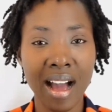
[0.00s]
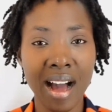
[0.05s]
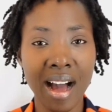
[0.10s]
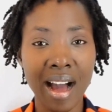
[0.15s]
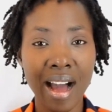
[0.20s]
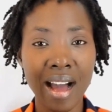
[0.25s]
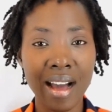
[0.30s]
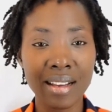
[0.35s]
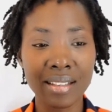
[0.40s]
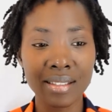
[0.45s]

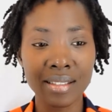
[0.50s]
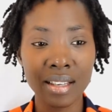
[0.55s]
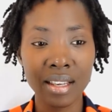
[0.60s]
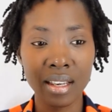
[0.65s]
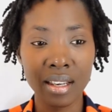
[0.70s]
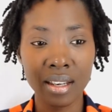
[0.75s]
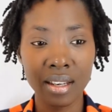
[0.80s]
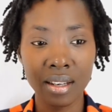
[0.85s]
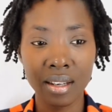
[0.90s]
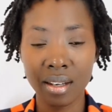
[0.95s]
as
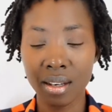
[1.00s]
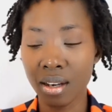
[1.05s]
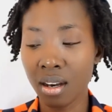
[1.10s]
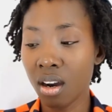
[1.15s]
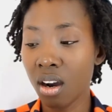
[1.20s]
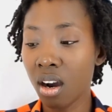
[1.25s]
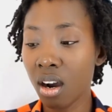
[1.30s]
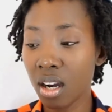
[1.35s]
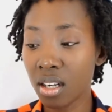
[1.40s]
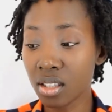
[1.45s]
a
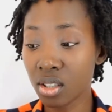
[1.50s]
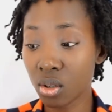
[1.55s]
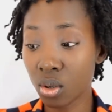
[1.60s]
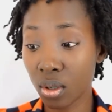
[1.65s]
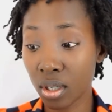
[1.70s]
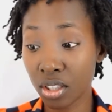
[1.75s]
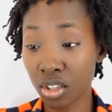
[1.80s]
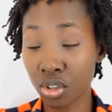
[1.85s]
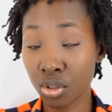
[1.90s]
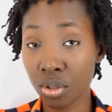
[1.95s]
hot
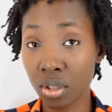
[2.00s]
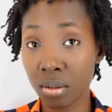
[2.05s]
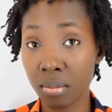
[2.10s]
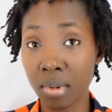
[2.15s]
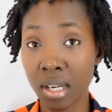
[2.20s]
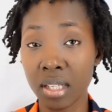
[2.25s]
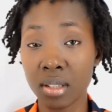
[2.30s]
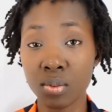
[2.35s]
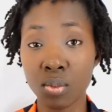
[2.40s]
oil treatment.